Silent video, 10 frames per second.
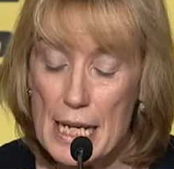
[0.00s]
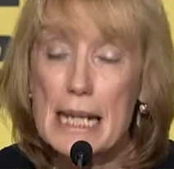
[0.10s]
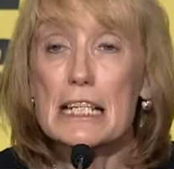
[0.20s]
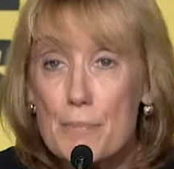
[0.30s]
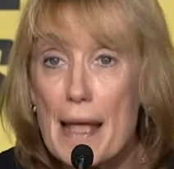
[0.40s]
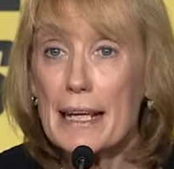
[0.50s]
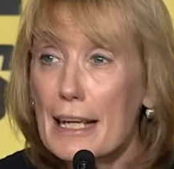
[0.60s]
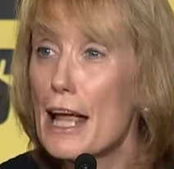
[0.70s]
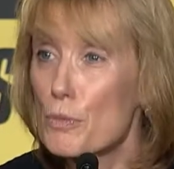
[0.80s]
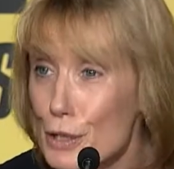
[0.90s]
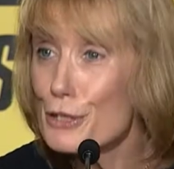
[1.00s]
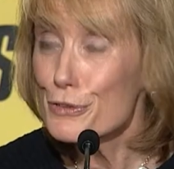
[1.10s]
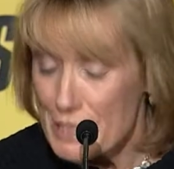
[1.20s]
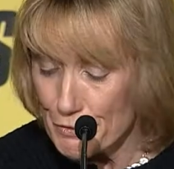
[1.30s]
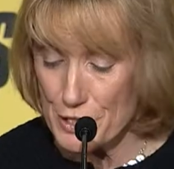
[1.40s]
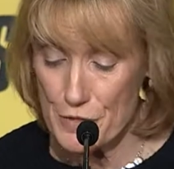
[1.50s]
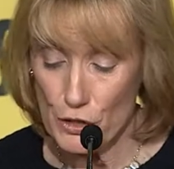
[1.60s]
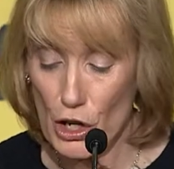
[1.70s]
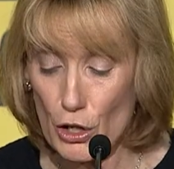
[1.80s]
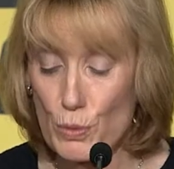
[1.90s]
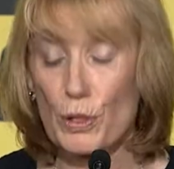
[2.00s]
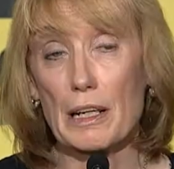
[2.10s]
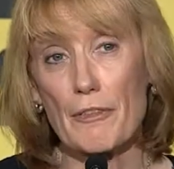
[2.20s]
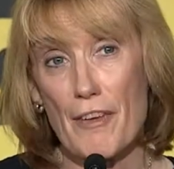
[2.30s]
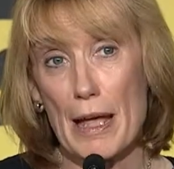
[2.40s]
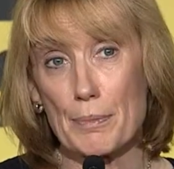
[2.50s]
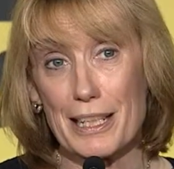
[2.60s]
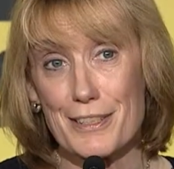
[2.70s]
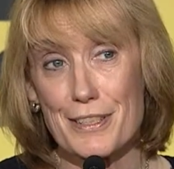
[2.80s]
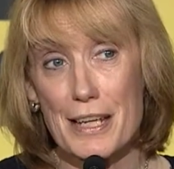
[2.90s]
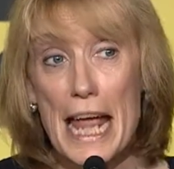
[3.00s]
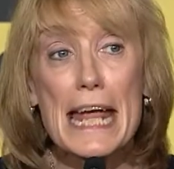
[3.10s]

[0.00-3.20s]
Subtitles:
is making a real difference for hardworking families.